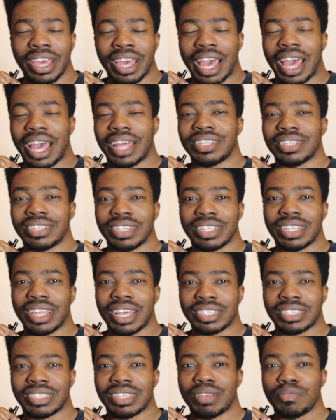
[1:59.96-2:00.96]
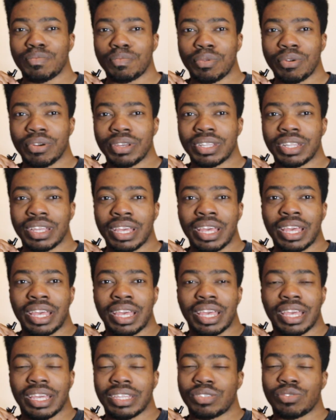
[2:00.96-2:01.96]
And at that same point,
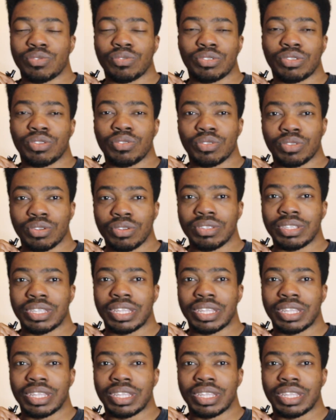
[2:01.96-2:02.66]
it's also good